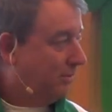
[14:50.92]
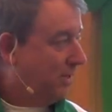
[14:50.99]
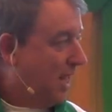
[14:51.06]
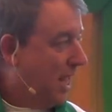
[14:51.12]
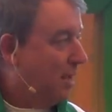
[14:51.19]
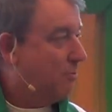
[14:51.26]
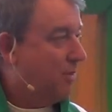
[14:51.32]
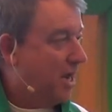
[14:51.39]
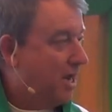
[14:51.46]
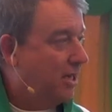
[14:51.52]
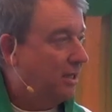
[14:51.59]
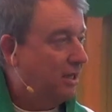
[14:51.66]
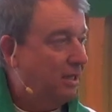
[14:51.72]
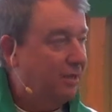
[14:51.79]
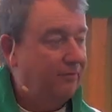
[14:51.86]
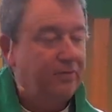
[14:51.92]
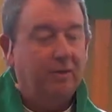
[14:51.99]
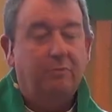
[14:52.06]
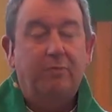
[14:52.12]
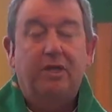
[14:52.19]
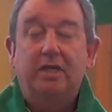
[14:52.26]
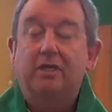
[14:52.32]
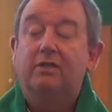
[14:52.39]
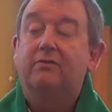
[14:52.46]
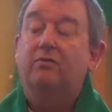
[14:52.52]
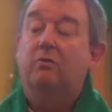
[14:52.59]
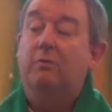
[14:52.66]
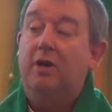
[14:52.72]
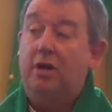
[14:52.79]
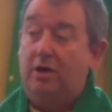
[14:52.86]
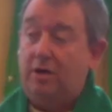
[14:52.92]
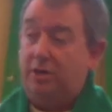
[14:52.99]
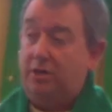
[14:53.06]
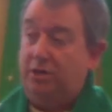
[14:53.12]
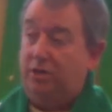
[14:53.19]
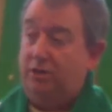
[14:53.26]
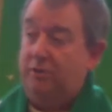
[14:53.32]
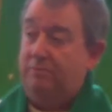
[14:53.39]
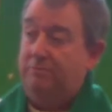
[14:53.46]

That man lived a peaceful marriage,